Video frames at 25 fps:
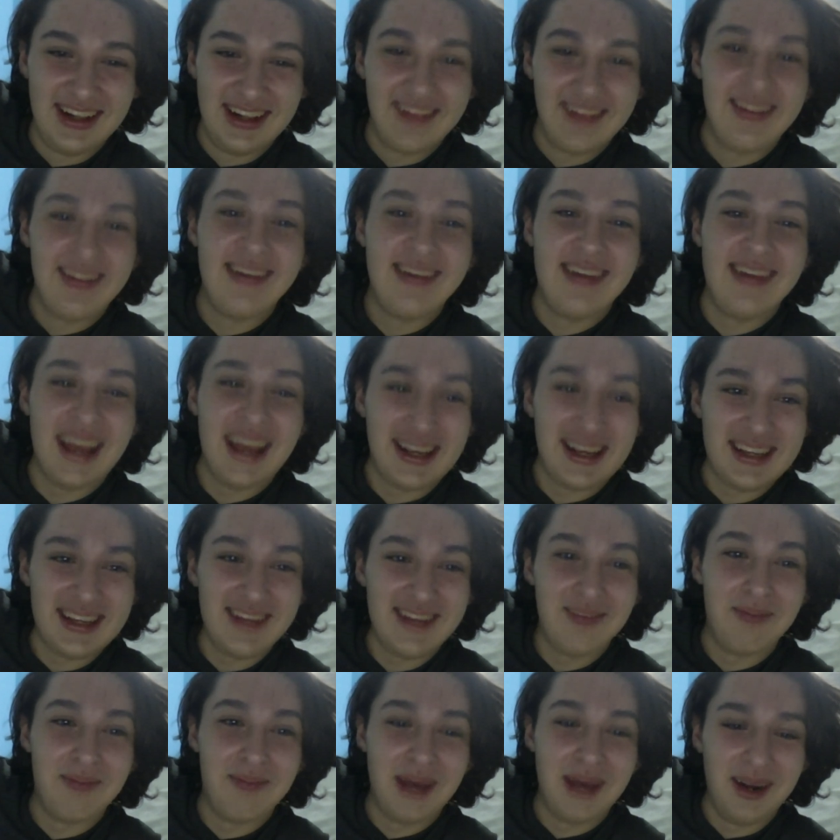The
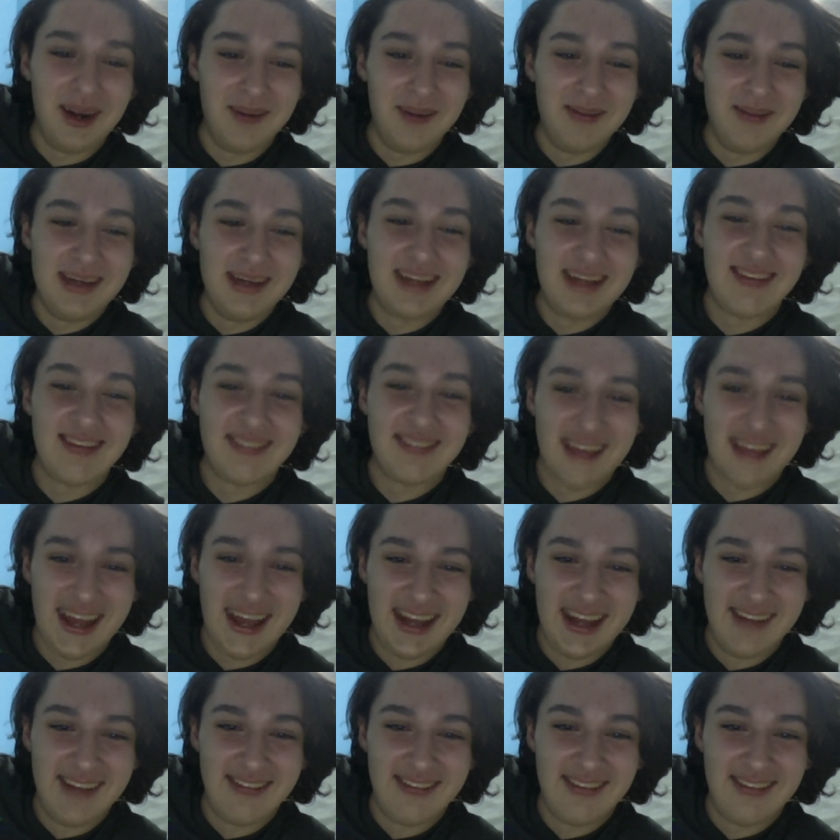techies better make
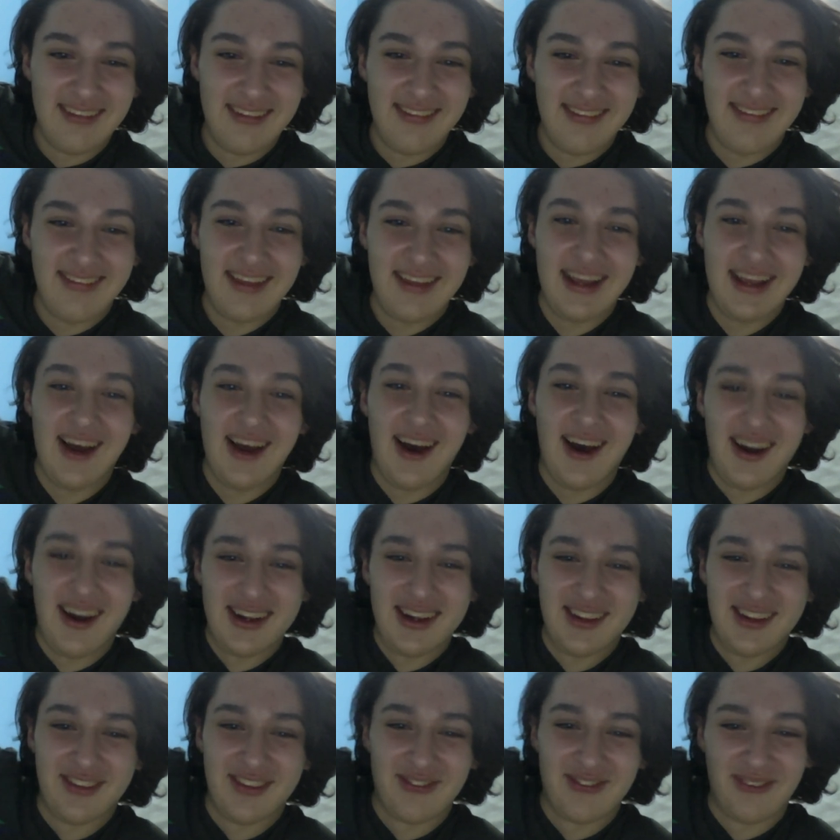signs that say
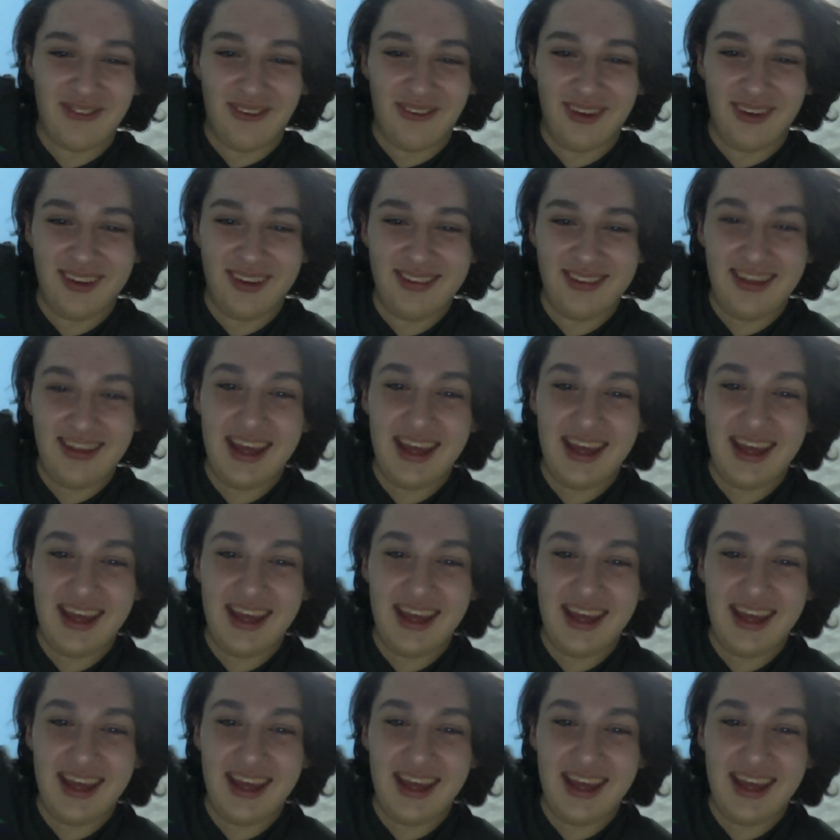audience roars,